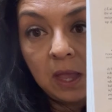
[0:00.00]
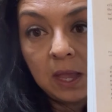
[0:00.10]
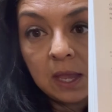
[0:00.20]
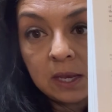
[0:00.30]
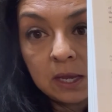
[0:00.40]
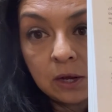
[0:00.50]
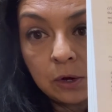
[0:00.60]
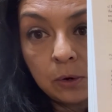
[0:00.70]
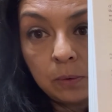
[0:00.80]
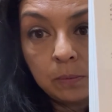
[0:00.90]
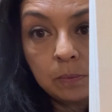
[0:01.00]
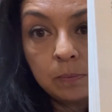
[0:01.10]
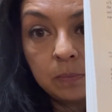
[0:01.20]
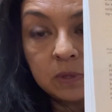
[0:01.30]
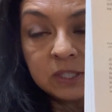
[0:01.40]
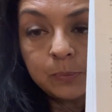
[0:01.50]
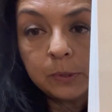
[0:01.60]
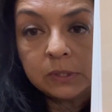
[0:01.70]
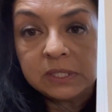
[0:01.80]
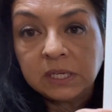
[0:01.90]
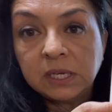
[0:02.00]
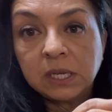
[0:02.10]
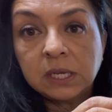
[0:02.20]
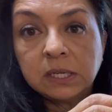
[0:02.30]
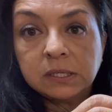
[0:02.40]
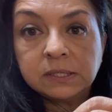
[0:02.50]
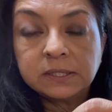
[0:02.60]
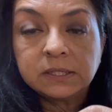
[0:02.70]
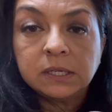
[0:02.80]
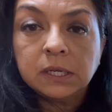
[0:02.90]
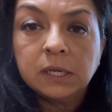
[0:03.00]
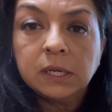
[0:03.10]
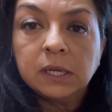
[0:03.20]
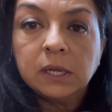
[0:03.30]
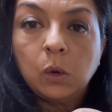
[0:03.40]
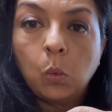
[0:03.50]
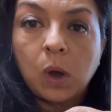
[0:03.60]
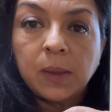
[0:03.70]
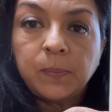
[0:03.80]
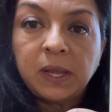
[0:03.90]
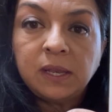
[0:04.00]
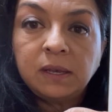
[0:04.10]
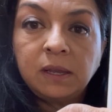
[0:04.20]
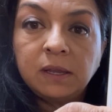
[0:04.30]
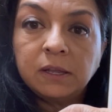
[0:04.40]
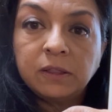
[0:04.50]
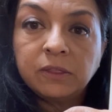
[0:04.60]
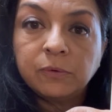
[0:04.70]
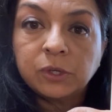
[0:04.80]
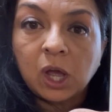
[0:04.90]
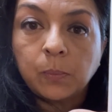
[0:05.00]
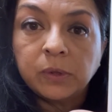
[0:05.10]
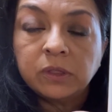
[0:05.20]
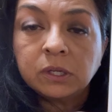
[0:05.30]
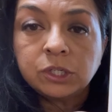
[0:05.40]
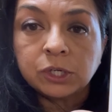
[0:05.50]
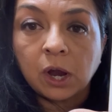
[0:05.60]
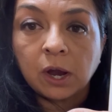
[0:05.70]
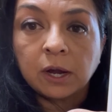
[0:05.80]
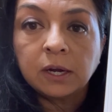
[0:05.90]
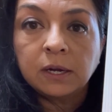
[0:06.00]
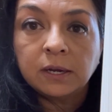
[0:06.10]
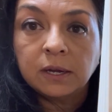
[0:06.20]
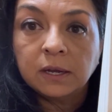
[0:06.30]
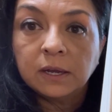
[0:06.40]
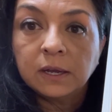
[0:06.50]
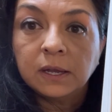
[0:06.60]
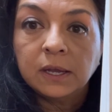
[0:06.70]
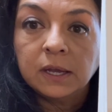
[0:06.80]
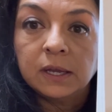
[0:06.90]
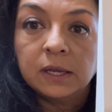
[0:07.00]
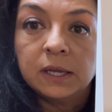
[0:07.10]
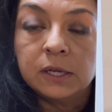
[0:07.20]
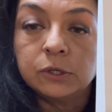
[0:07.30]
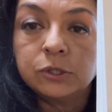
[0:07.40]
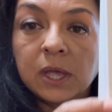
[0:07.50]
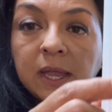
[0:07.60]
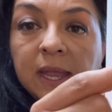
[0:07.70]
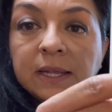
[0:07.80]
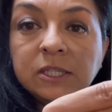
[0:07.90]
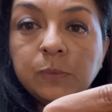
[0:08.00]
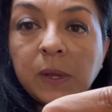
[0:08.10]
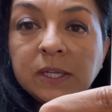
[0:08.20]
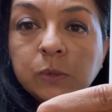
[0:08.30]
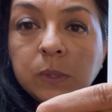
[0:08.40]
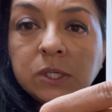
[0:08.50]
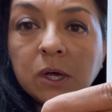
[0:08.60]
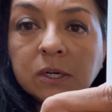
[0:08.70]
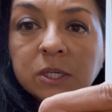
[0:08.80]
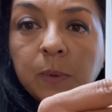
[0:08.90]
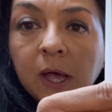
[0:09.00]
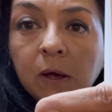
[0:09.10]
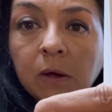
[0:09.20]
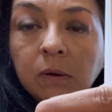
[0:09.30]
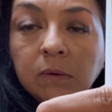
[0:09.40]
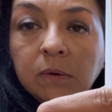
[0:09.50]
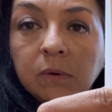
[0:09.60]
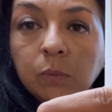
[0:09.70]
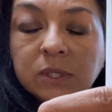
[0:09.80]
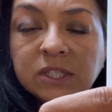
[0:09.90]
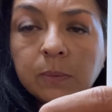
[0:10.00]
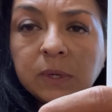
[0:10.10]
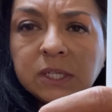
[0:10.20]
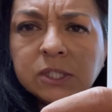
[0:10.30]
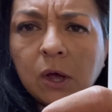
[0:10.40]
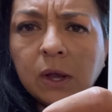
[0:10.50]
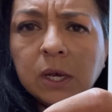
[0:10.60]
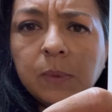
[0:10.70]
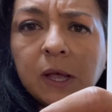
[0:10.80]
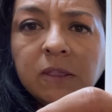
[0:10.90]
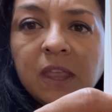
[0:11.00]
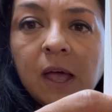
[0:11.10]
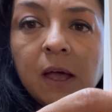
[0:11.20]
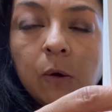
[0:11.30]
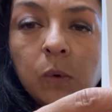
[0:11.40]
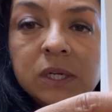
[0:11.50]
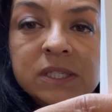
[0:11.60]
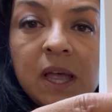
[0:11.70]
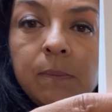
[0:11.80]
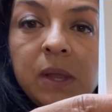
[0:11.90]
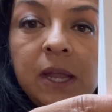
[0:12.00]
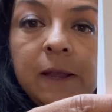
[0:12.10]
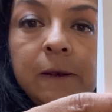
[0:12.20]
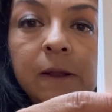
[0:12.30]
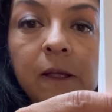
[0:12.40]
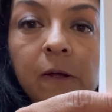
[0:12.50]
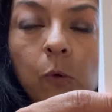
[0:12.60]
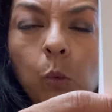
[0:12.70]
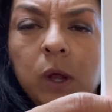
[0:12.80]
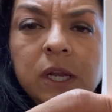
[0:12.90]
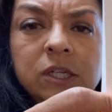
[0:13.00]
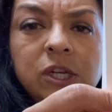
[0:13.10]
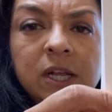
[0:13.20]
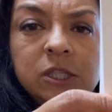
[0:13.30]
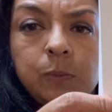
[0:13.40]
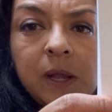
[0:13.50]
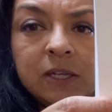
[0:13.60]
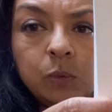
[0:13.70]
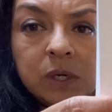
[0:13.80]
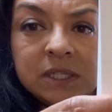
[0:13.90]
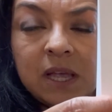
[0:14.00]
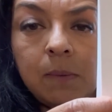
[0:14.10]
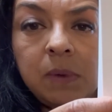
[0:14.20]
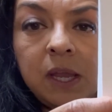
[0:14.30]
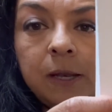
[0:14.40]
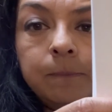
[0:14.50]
And here, this person is wiping the top of the jar. Here's that headspace we talked about. When somebody's talking about that, what does that mean? 1 inch headspace, what does that mean?